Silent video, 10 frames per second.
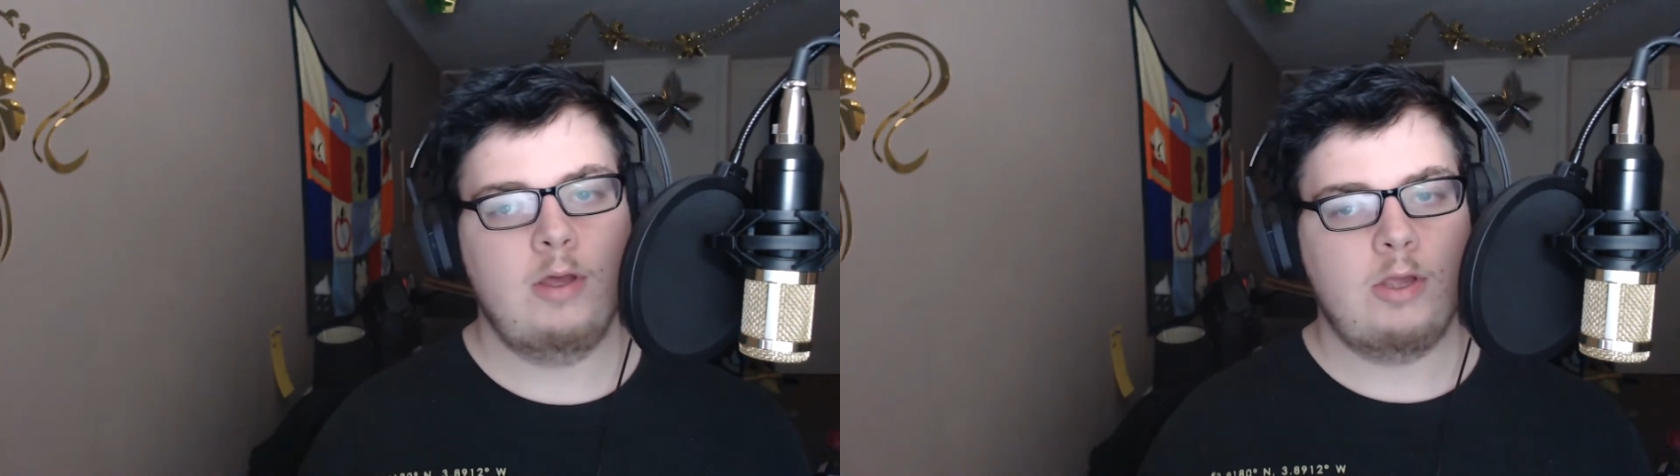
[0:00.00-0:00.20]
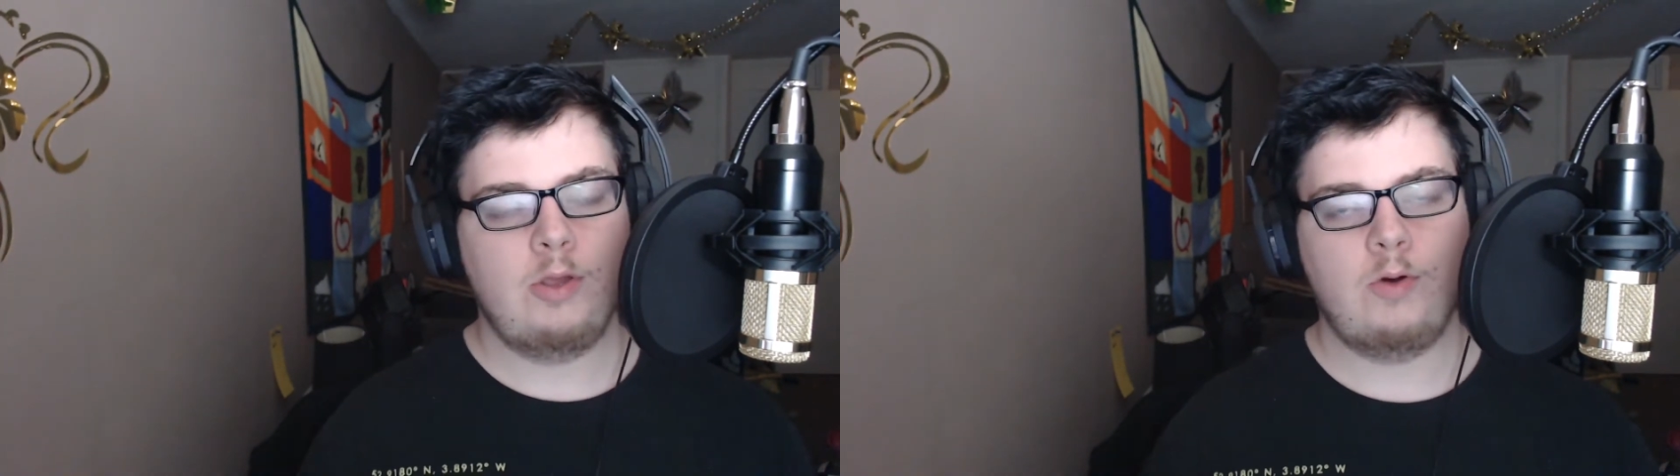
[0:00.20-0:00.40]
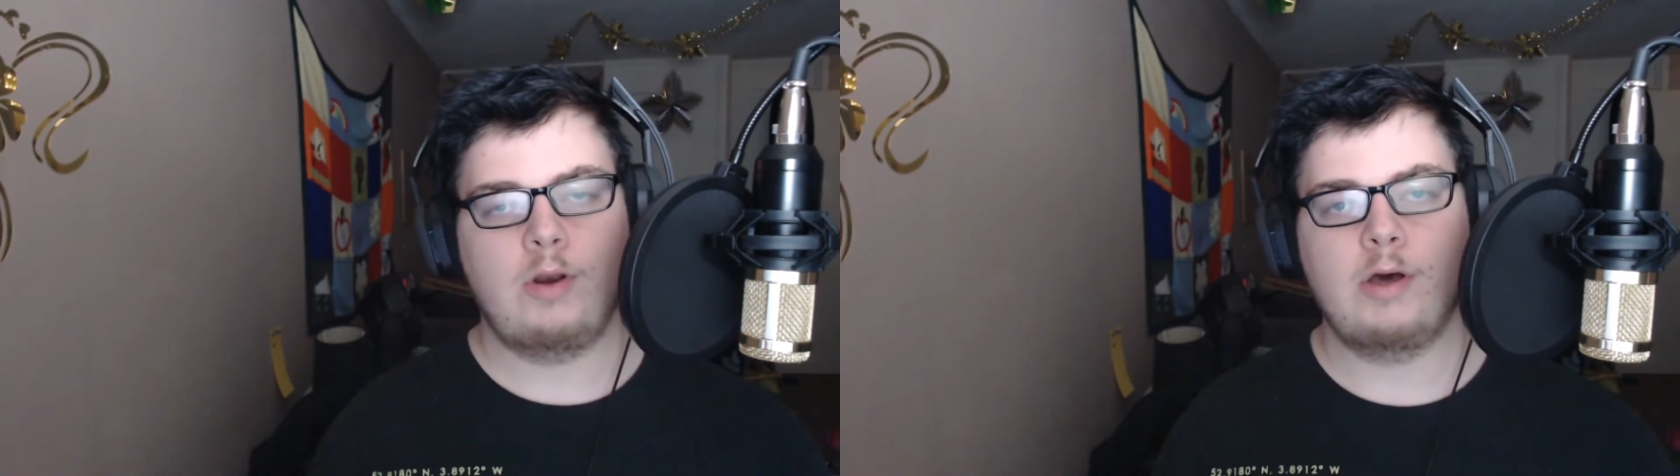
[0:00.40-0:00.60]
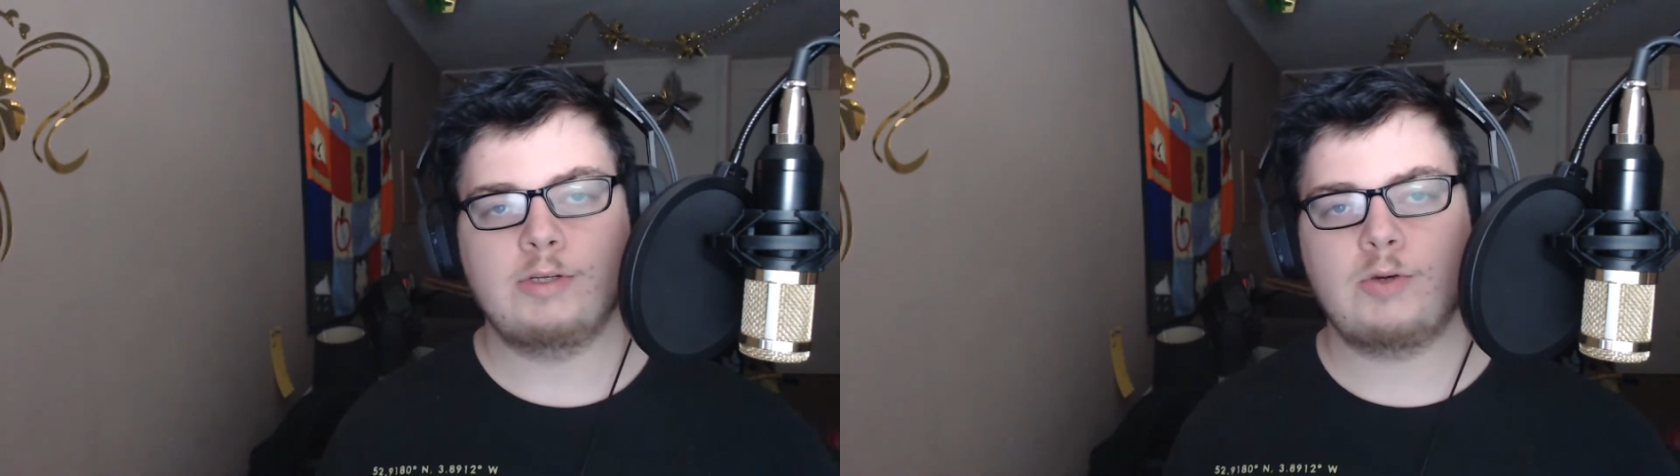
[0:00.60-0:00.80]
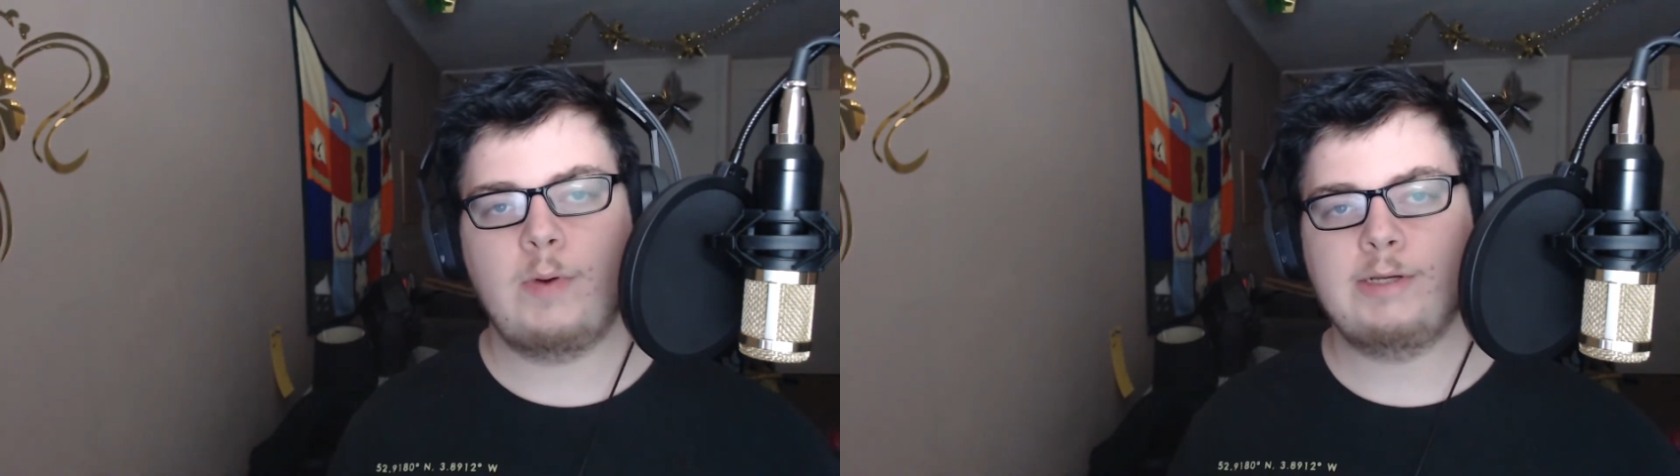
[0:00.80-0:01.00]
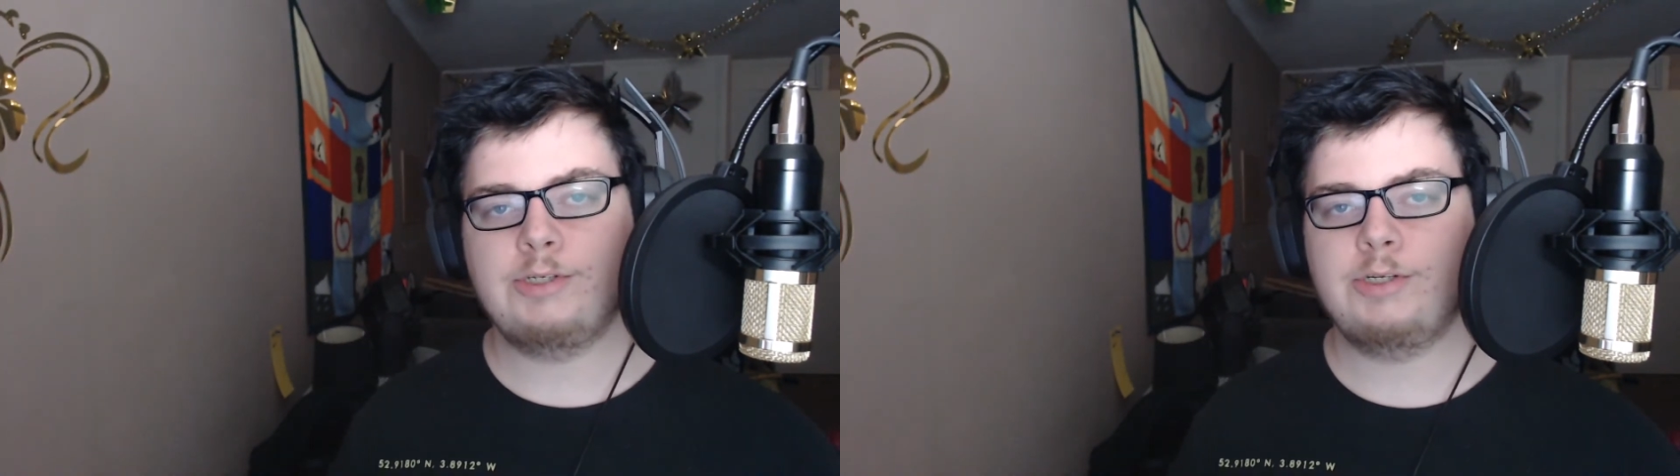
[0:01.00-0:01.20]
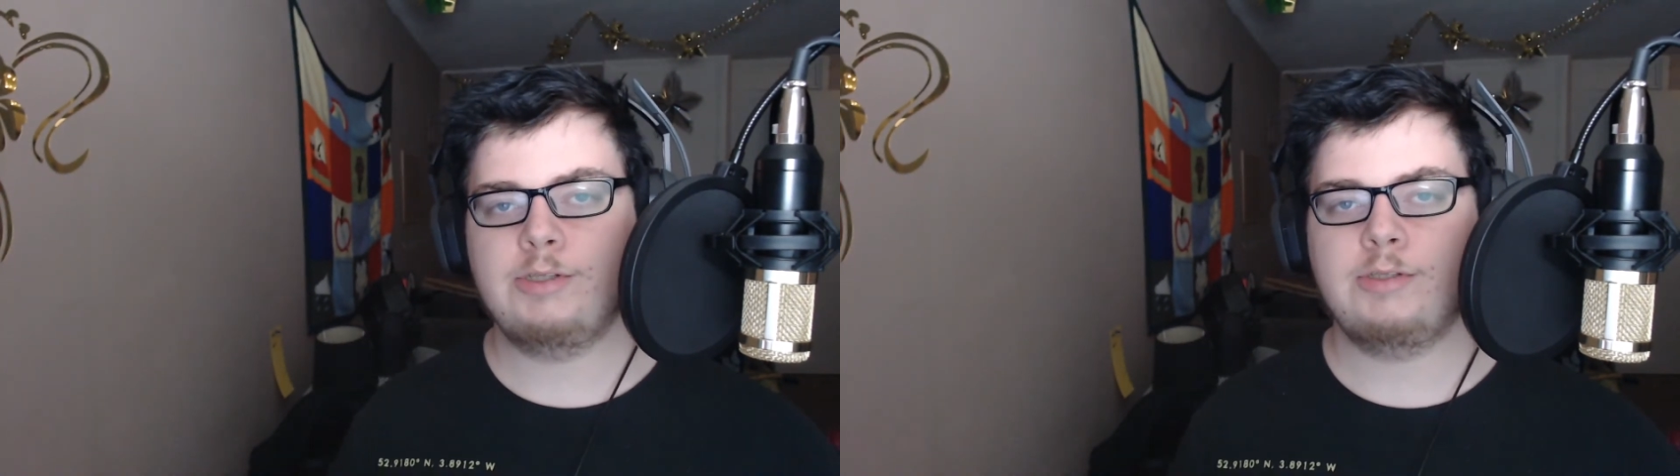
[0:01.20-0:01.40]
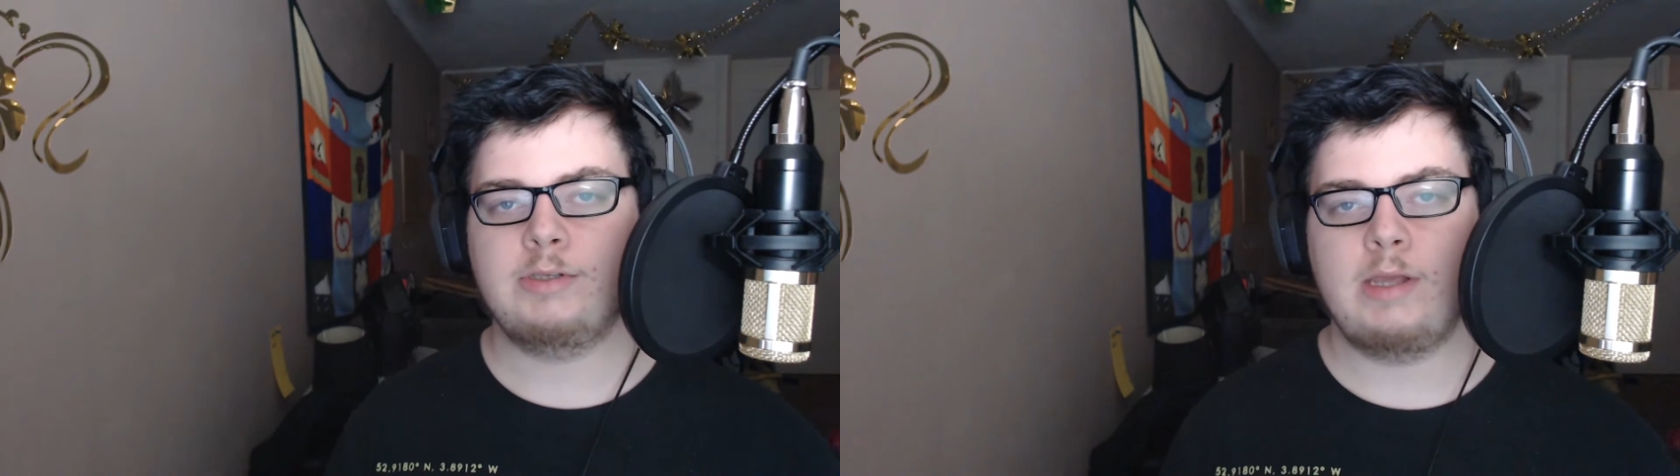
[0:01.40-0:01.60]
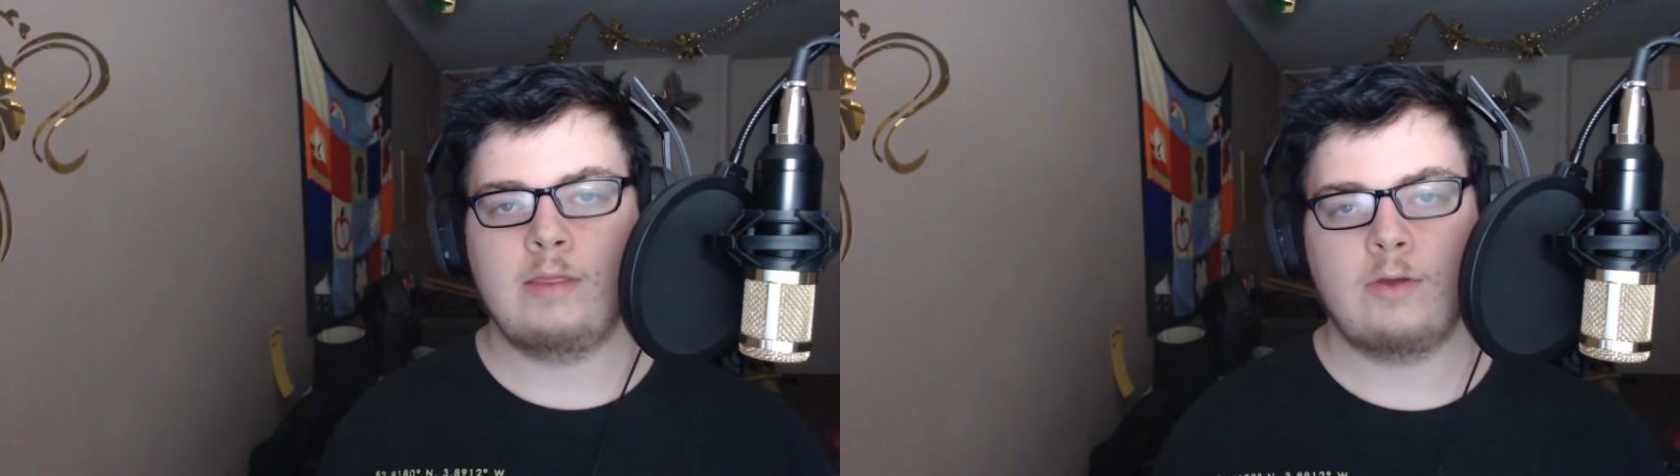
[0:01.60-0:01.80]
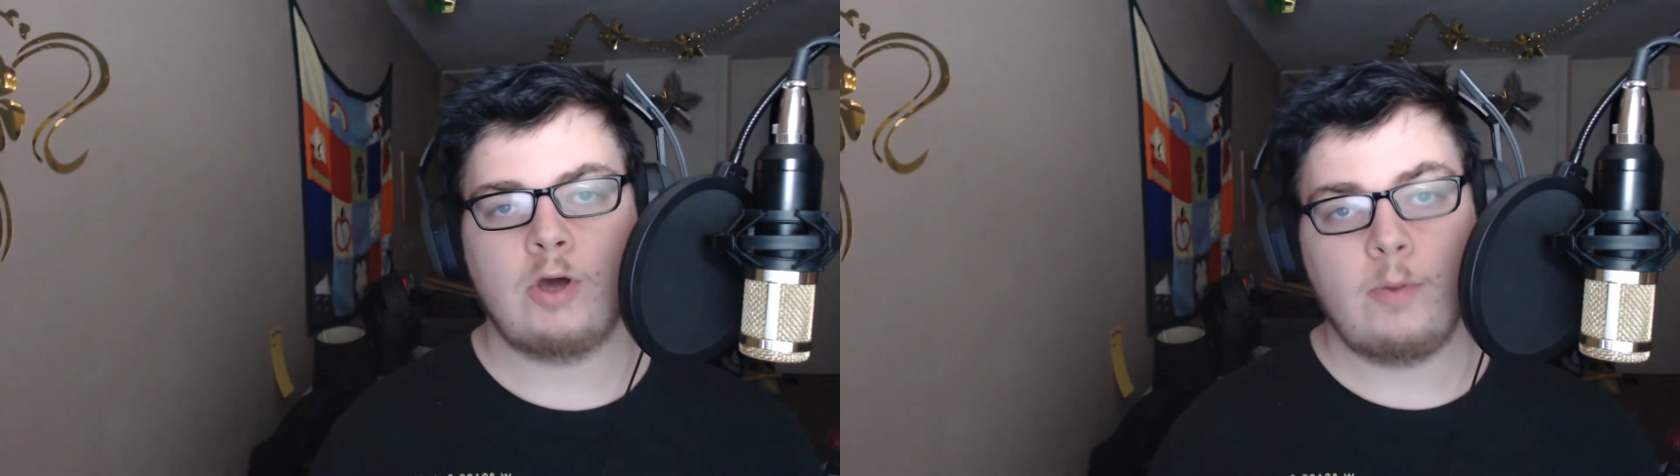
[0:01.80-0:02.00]
you can ask questions in
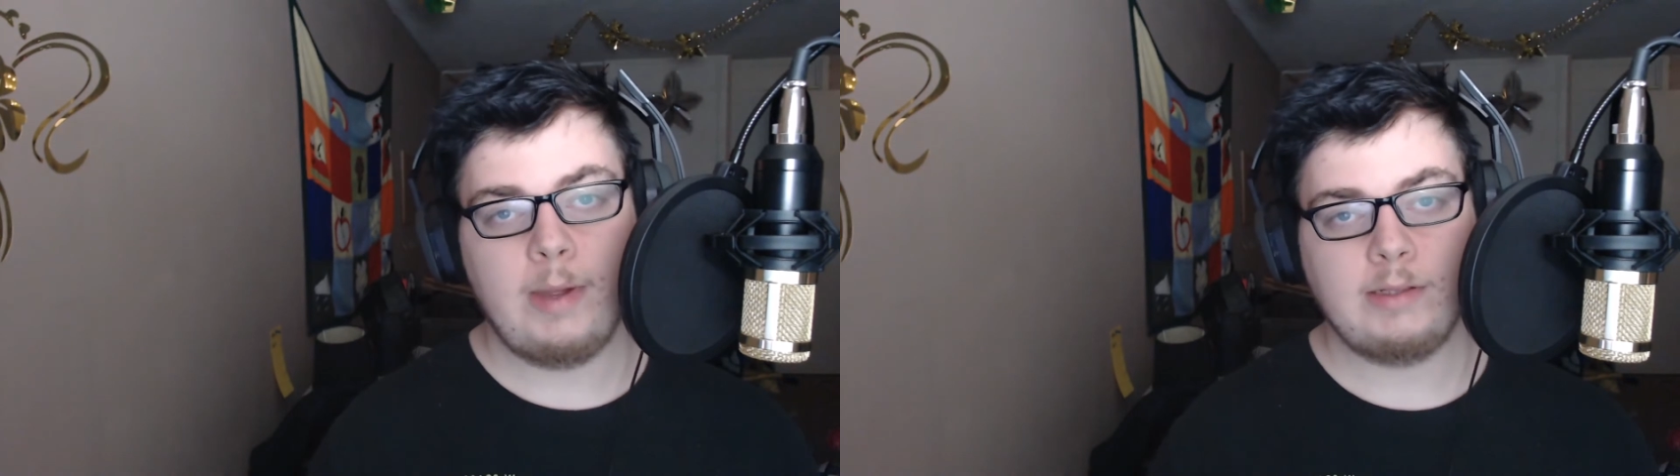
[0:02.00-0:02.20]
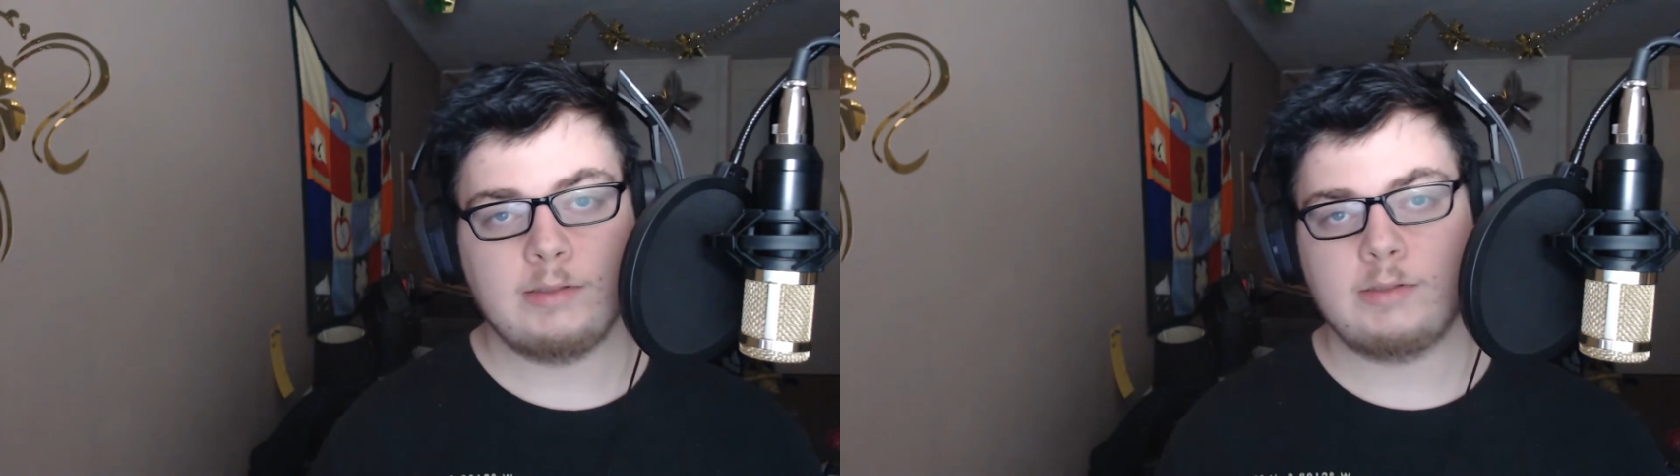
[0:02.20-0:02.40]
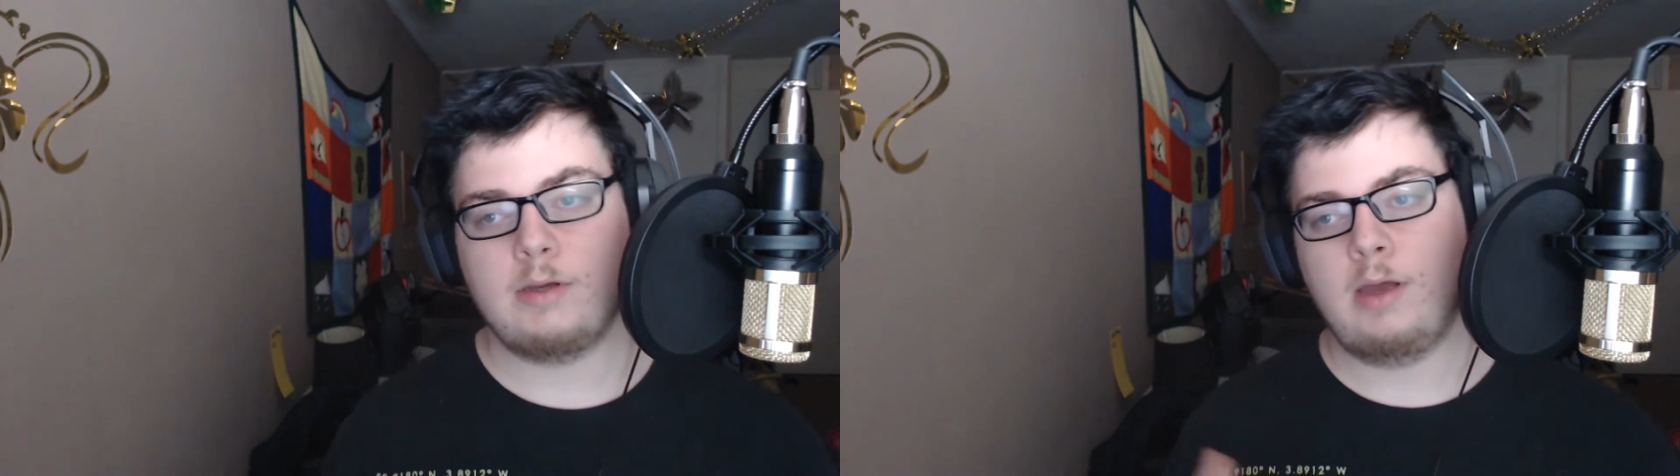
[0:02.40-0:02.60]
the comments